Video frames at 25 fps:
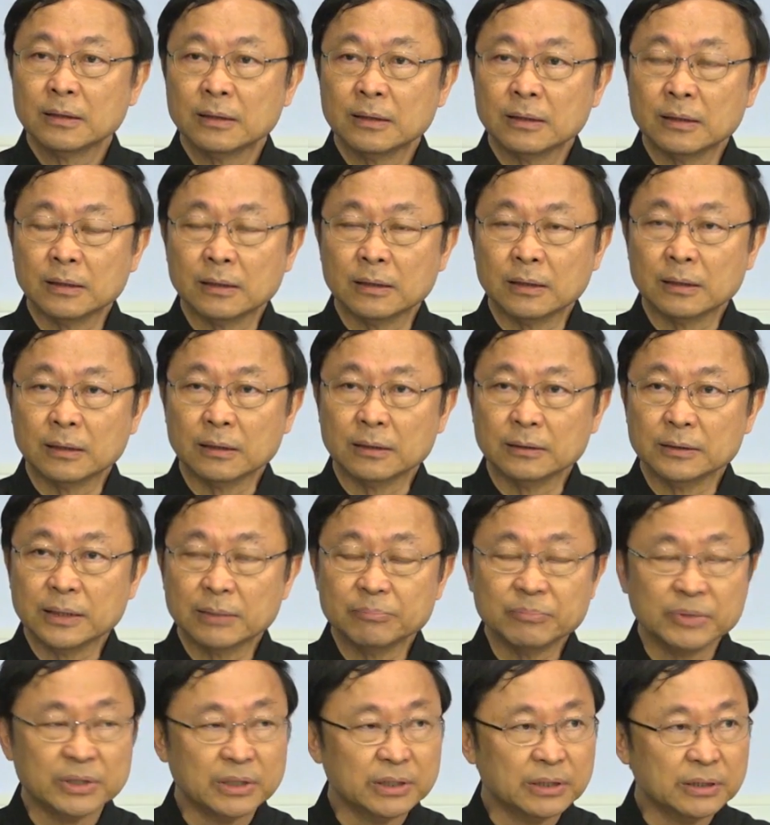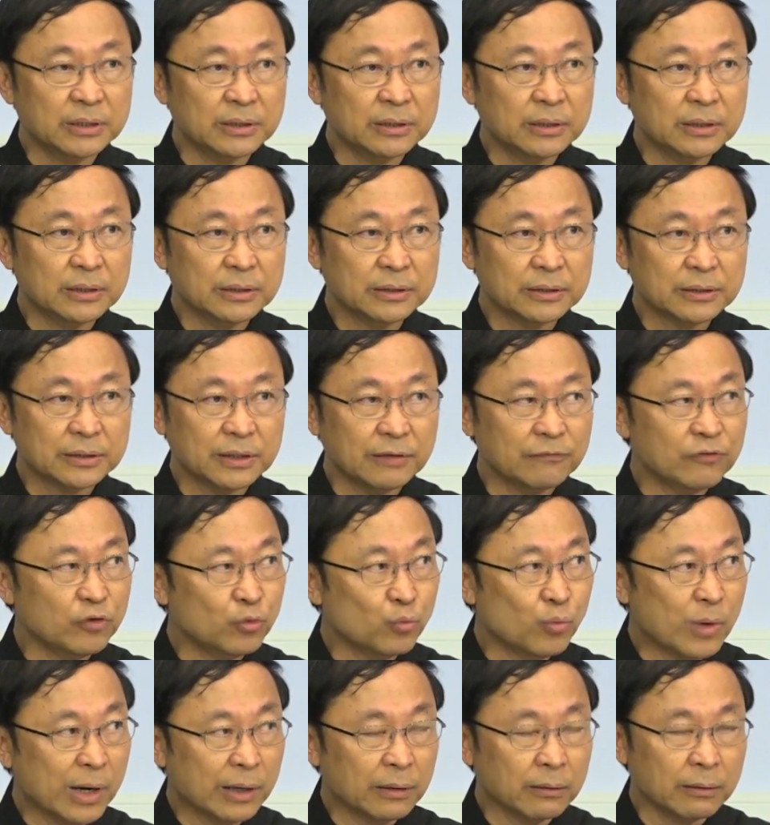Let me give you
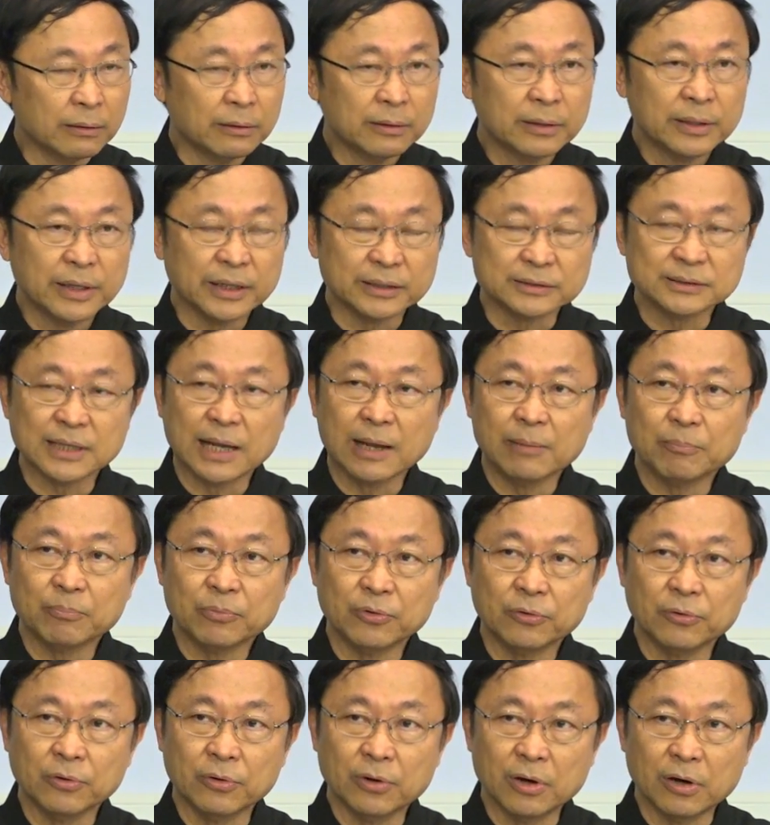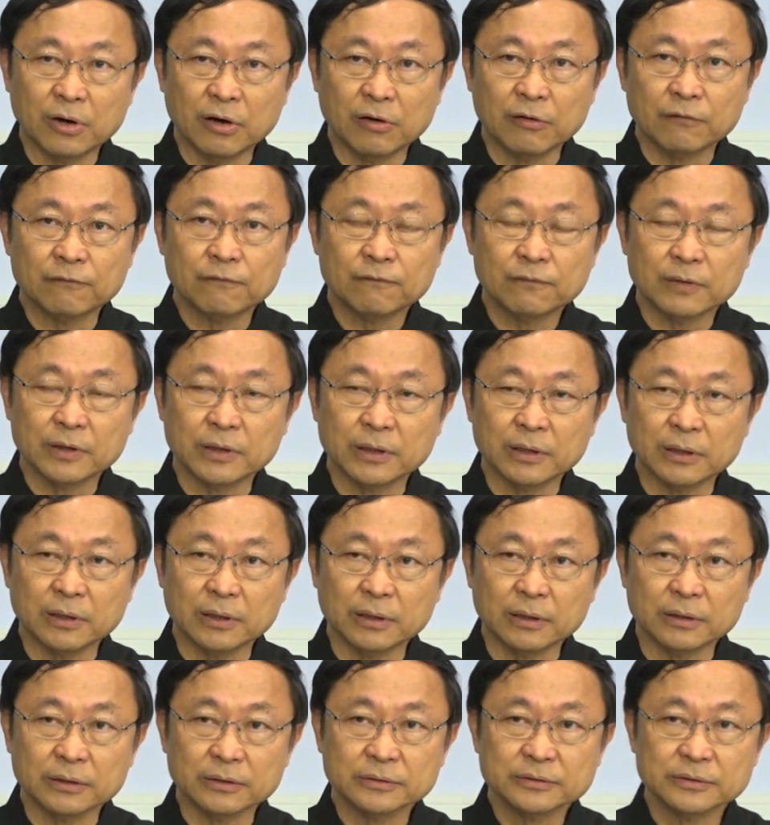one example of
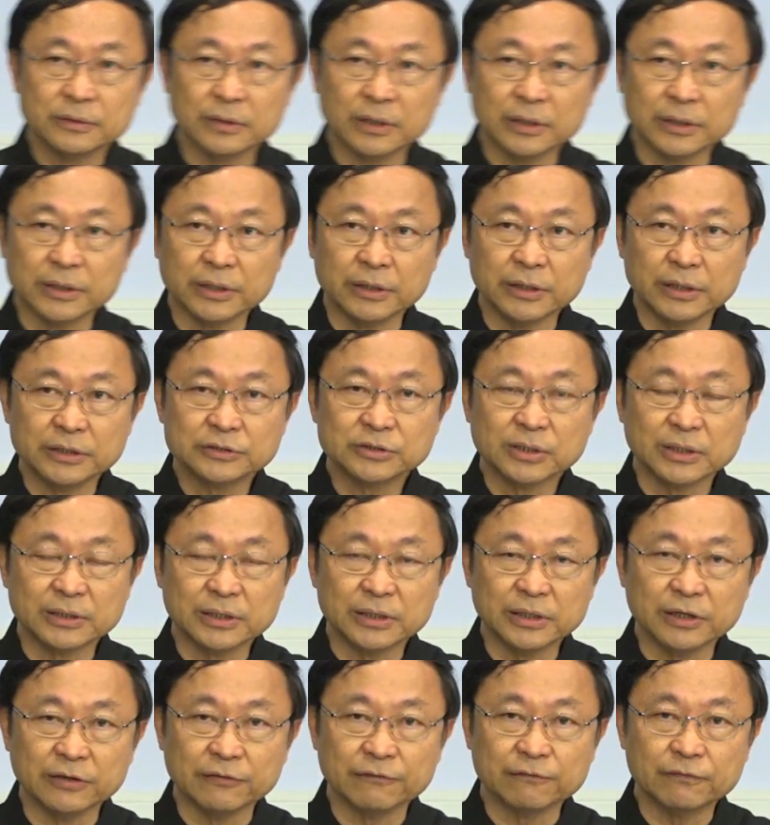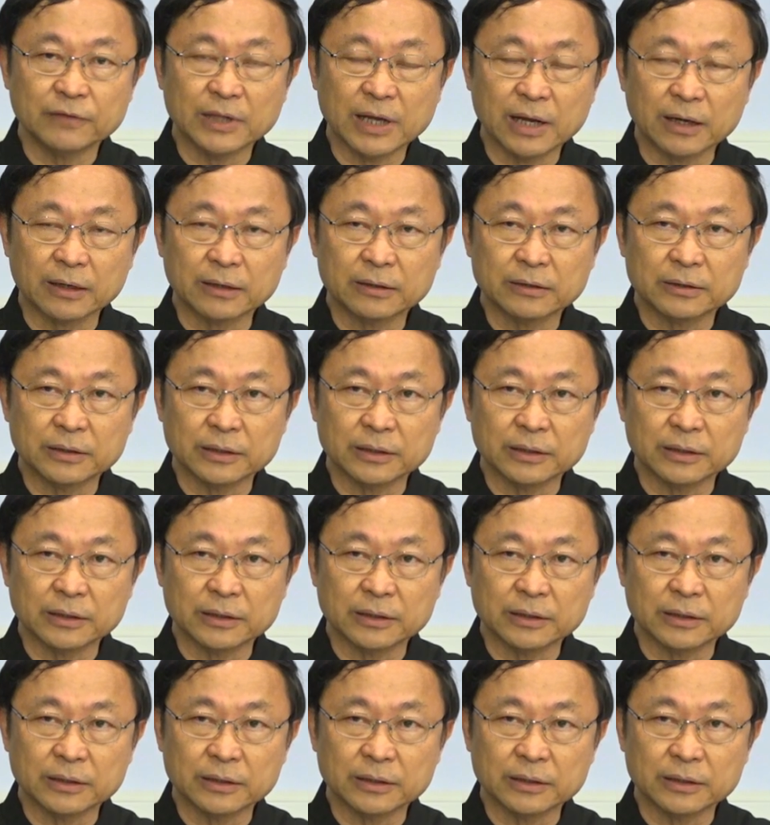the initiative that